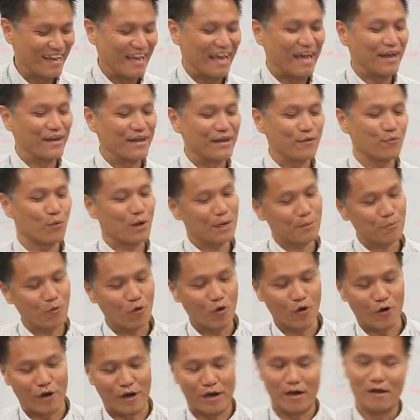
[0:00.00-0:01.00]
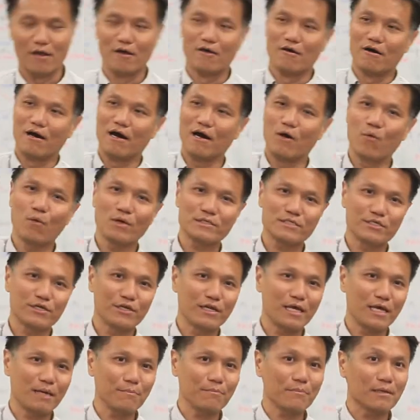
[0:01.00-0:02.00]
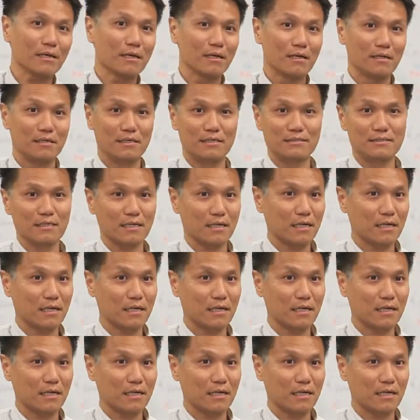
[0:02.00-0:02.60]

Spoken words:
This is one of the most exciting levels